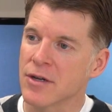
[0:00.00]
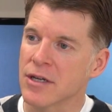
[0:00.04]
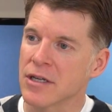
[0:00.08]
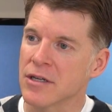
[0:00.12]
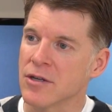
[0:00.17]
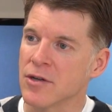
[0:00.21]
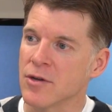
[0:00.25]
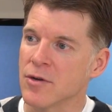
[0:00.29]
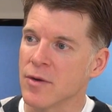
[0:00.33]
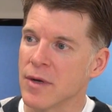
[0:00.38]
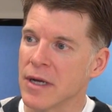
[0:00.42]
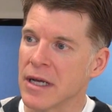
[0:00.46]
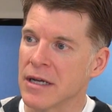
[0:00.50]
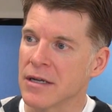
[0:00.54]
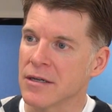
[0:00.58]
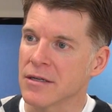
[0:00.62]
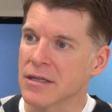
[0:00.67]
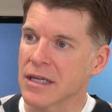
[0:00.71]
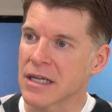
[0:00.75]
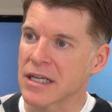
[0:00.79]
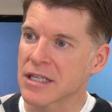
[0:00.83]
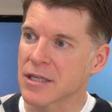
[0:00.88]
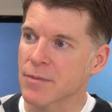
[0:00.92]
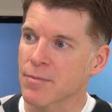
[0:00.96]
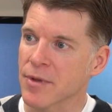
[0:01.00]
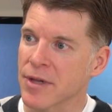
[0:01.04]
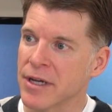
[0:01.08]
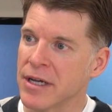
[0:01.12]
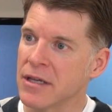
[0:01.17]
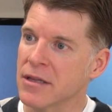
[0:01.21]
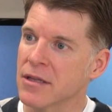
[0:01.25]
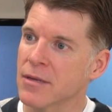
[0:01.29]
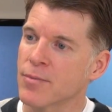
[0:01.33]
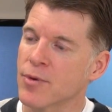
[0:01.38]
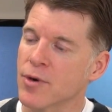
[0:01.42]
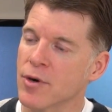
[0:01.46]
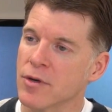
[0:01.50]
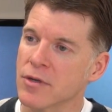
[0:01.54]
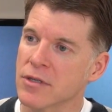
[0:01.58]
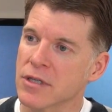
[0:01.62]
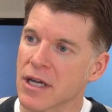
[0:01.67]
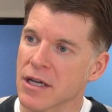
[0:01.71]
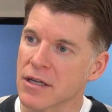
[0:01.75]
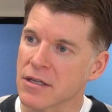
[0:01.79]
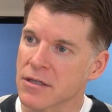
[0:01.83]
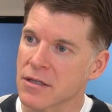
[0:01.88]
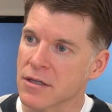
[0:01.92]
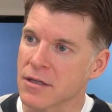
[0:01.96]
can do is explain the
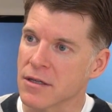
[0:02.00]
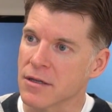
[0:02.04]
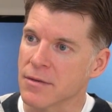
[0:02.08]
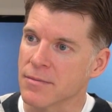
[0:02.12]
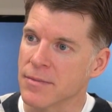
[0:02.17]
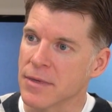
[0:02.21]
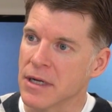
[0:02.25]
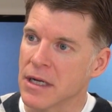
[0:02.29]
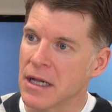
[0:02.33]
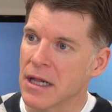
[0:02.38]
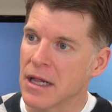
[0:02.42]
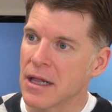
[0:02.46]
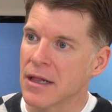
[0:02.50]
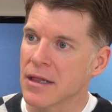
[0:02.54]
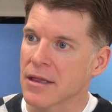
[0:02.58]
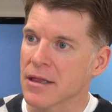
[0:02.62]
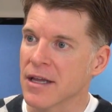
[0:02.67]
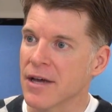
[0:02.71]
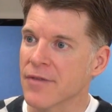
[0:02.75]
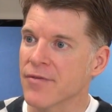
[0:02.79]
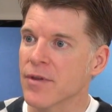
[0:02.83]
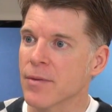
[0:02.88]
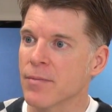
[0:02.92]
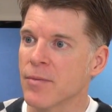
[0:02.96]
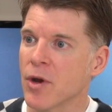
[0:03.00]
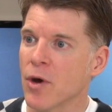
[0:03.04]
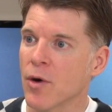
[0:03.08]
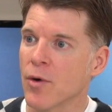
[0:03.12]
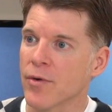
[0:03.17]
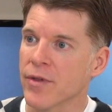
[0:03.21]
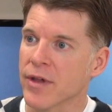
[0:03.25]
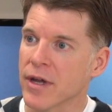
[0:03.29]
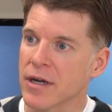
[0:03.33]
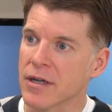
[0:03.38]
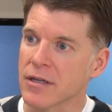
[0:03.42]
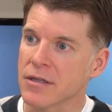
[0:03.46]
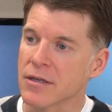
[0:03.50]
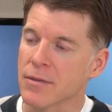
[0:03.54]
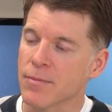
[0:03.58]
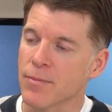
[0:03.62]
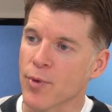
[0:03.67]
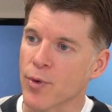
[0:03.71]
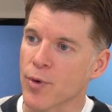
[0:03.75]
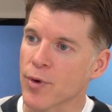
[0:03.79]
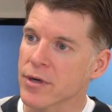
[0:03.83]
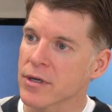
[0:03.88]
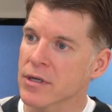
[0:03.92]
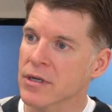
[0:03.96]
process to them. Let them know that it's
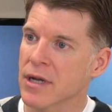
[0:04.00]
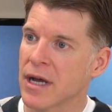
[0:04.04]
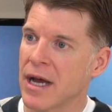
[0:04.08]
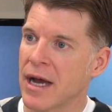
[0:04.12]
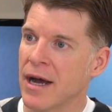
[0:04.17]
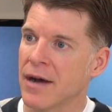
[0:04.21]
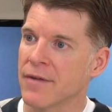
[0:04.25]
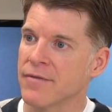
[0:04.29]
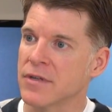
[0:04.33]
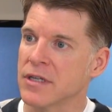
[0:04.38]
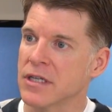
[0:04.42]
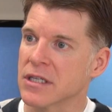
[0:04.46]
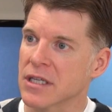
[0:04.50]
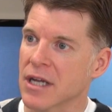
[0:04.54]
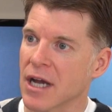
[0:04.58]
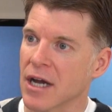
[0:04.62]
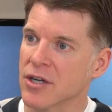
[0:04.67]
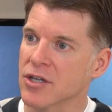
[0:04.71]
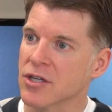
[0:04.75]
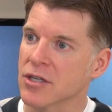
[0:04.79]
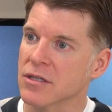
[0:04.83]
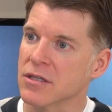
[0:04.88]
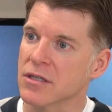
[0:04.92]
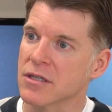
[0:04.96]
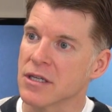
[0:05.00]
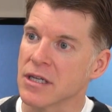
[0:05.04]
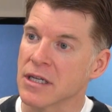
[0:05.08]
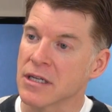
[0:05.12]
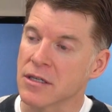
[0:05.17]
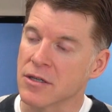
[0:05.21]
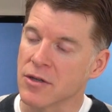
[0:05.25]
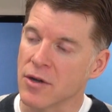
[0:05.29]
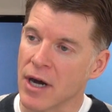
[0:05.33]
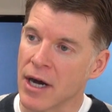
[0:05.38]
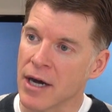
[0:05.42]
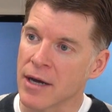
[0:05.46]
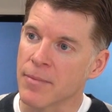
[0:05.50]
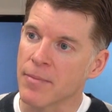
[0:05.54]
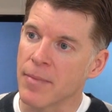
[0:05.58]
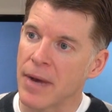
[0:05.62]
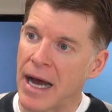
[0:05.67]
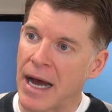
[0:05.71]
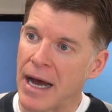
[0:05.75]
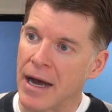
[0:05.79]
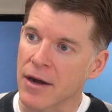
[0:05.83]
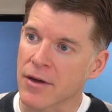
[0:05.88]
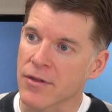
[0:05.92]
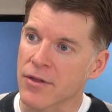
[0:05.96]
important to have discussions and to
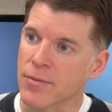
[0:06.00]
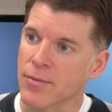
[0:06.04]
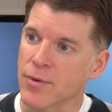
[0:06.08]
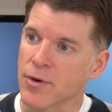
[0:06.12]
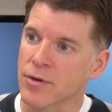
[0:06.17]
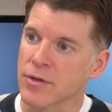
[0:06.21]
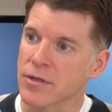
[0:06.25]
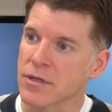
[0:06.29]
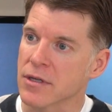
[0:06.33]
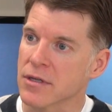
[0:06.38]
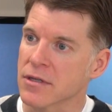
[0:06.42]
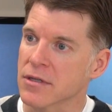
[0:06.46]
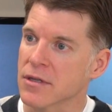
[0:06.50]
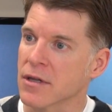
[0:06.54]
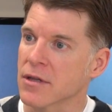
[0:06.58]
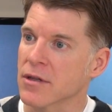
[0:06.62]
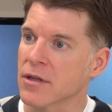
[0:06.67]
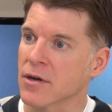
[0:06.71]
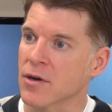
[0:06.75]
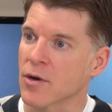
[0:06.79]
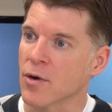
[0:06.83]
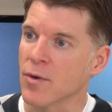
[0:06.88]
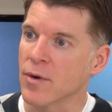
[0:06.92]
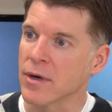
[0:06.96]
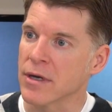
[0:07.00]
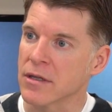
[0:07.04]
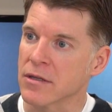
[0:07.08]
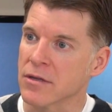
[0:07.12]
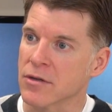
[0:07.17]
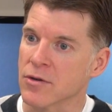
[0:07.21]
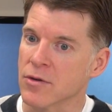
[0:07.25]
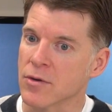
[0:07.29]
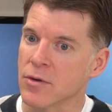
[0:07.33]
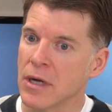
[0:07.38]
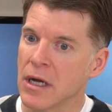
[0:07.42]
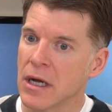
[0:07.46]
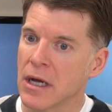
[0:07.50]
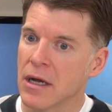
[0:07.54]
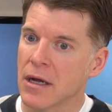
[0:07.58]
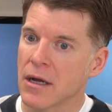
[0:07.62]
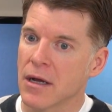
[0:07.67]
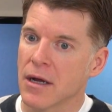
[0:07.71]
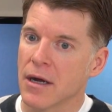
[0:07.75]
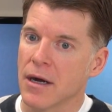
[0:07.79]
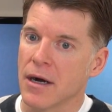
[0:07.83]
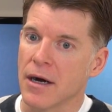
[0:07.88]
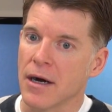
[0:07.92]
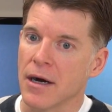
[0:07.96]
unpack the process that they're going through,
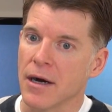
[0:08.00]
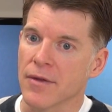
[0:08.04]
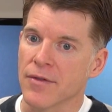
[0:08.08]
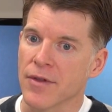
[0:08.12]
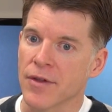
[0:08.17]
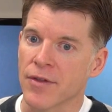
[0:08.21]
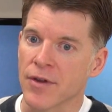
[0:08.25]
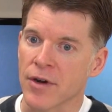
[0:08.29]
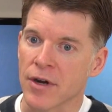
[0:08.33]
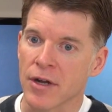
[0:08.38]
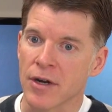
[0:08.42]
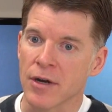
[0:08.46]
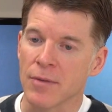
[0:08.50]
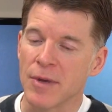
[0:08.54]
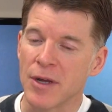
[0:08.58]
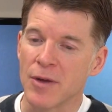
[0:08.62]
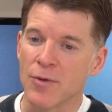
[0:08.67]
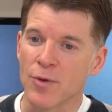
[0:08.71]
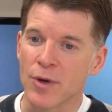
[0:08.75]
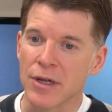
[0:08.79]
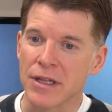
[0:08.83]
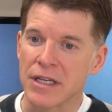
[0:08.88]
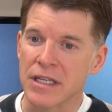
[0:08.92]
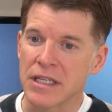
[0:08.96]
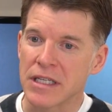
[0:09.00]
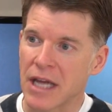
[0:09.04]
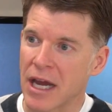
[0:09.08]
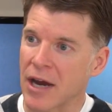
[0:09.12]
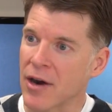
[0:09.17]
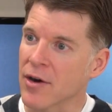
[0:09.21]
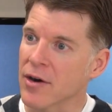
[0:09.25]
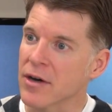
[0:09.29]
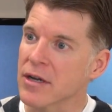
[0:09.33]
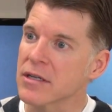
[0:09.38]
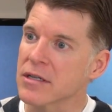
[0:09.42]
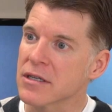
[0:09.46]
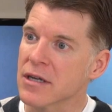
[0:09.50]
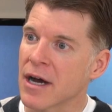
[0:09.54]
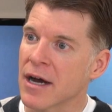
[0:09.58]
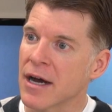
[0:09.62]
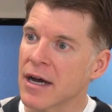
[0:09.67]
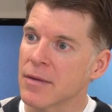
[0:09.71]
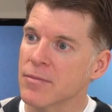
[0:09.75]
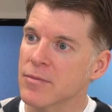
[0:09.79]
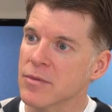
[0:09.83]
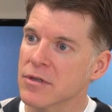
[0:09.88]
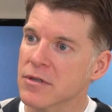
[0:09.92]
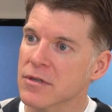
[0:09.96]
that they're going to be really scared at
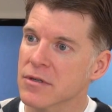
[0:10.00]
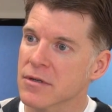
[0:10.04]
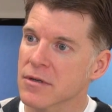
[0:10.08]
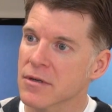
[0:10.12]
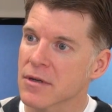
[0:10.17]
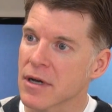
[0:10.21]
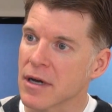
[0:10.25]
times.